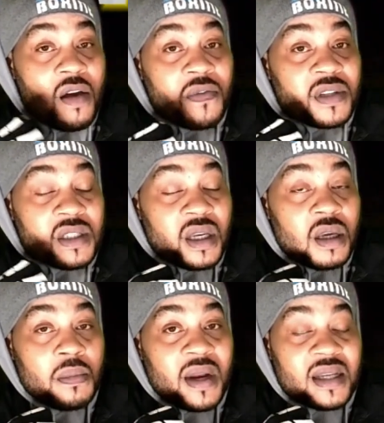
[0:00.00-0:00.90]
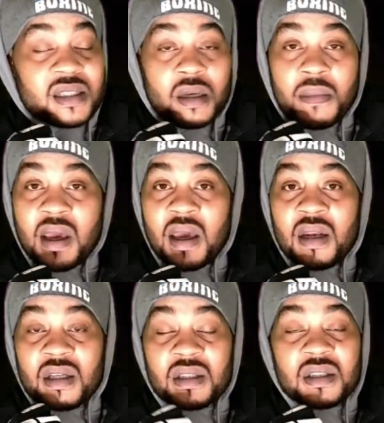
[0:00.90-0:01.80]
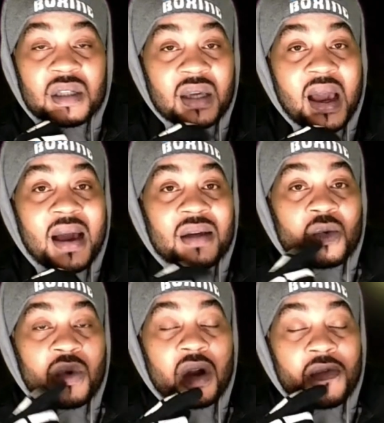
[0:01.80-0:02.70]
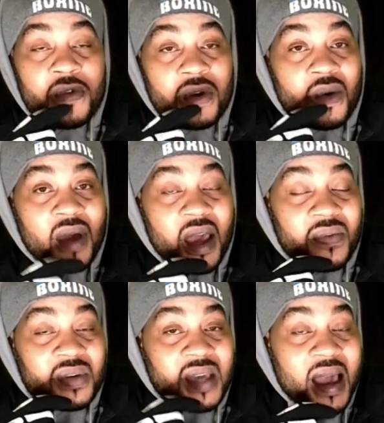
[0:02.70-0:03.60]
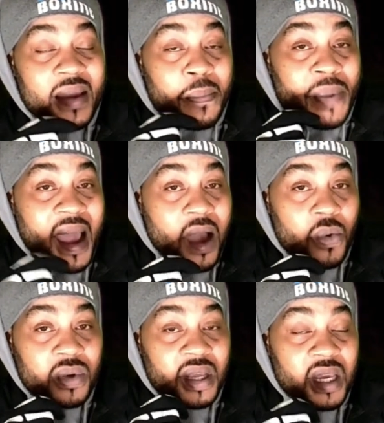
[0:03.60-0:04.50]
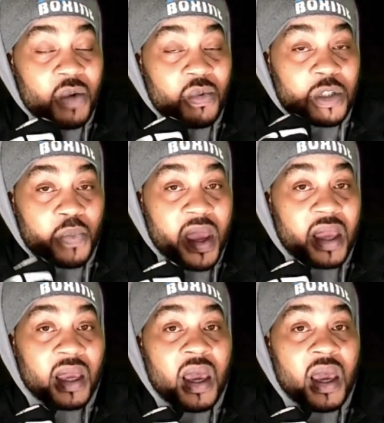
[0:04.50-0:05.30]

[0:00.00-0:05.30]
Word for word: ever seen, but I said, man, this is a guy to where if you don't have the kind of power that he respect,